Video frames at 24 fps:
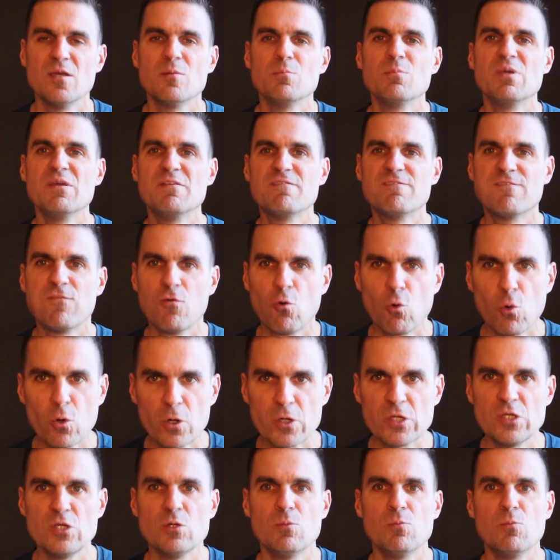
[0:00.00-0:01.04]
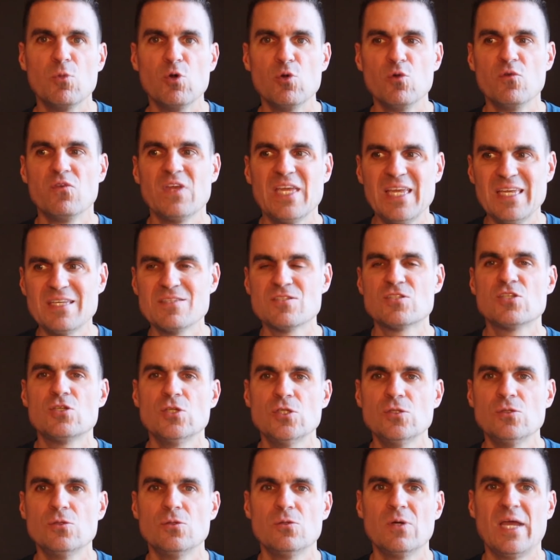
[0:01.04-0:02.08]
before you move
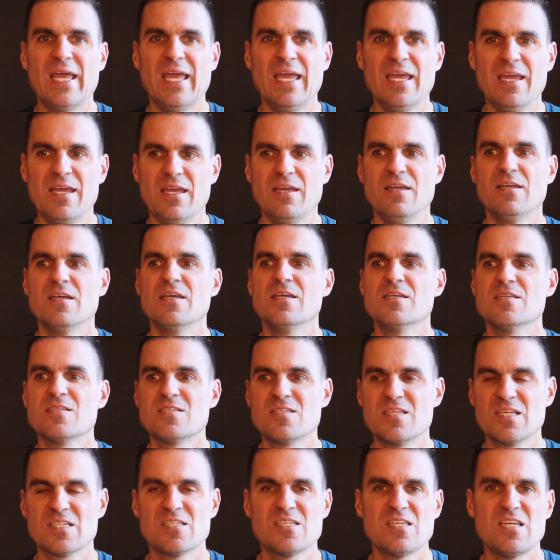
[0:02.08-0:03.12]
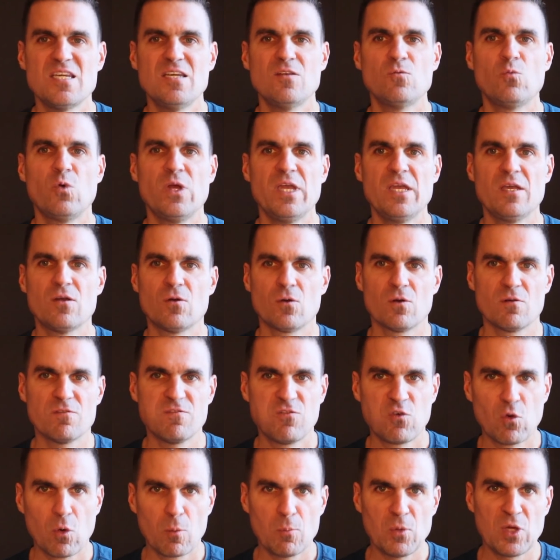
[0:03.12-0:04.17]
into a 16-week or a
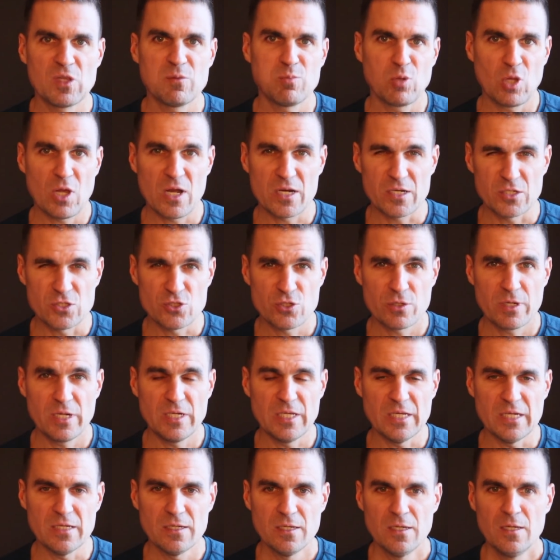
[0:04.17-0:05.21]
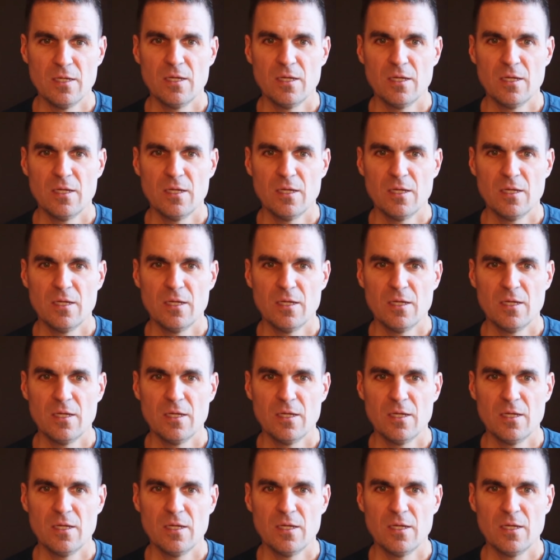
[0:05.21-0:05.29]
4-month block of training.